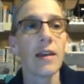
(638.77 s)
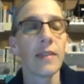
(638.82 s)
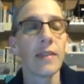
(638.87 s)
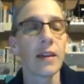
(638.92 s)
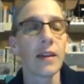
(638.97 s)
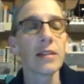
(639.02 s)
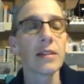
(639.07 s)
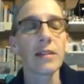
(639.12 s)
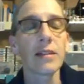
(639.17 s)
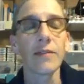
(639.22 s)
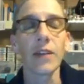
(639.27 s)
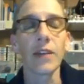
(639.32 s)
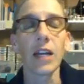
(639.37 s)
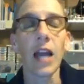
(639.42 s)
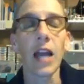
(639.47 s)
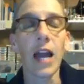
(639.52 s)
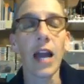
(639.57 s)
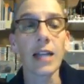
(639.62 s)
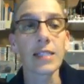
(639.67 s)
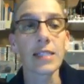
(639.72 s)
There has a
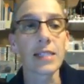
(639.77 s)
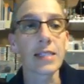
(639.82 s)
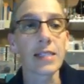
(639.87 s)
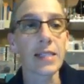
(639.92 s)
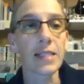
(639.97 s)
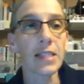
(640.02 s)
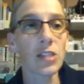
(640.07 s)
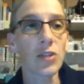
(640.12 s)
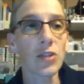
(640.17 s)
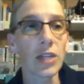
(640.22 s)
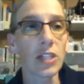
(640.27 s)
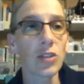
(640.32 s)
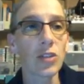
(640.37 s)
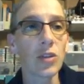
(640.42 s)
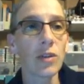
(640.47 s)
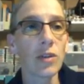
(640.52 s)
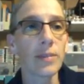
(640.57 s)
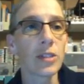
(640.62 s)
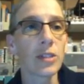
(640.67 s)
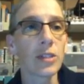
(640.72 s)
very high success rate to
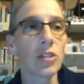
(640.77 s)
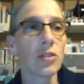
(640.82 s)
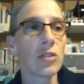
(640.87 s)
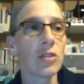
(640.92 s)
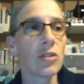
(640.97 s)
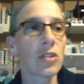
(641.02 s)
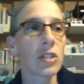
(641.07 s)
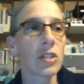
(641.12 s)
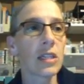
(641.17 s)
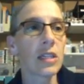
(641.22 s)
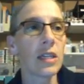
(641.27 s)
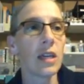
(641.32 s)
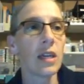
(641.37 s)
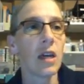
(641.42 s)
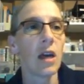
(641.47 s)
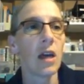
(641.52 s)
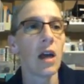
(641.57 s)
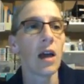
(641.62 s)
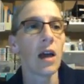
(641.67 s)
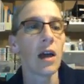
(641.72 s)
it, but you usually
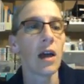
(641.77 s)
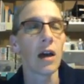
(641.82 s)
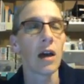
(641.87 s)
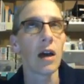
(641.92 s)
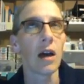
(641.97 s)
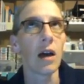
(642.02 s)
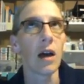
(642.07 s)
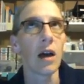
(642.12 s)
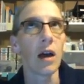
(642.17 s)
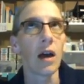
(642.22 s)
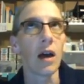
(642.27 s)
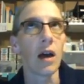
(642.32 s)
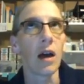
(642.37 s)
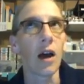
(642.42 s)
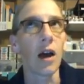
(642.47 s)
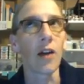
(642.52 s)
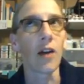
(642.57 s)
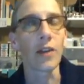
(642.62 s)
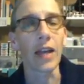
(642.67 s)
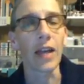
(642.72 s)

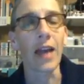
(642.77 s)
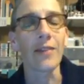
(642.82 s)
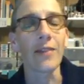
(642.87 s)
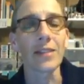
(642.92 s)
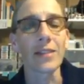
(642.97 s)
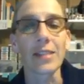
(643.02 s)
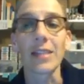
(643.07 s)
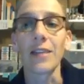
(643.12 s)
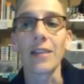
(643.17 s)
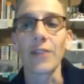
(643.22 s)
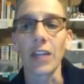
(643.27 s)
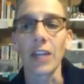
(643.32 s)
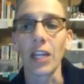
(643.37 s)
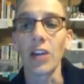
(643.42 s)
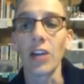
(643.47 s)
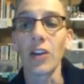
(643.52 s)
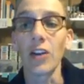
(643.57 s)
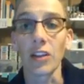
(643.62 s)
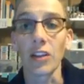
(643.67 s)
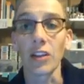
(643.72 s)
already have a significant
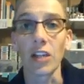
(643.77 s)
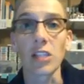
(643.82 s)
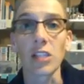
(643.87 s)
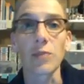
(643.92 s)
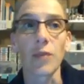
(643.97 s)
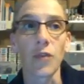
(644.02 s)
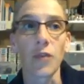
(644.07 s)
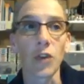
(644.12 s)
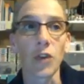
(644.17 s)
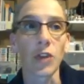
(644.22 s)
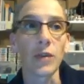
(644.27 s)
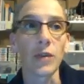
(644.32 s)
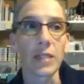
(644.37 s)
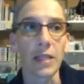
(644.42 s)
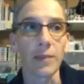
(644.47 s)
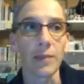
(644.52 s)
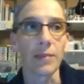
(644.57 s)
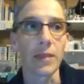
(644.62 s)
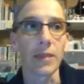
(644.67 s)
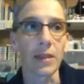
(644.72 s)
hearing loss before you
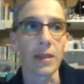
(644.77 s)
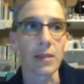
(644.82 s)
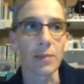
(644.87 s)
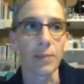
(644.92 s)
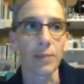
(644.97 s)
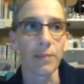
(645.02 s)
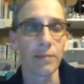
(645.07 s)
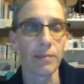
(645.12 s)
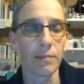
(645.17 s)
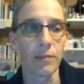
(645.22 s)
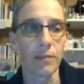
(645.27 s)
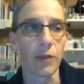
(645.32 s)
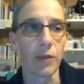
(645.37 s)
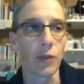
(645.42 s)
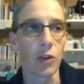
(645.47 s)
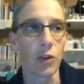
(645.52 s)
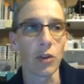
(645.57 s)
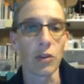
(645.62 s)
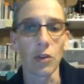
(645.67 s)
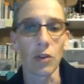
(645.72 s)
attempt this,
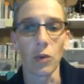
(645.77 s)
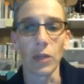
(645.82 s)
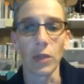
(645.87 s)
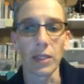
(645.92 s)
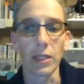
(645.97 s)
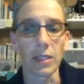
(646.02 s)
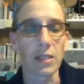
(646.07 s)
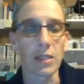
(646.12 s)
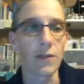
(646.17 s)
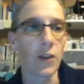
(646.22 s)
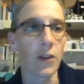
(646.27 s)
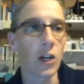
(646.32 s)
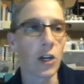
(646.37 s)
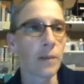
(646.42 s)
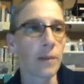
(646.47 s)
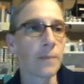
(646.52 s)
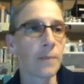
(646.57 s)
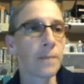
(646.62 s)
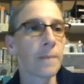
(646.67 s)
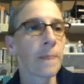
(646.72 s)
before you're going this
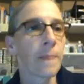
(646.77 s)
far.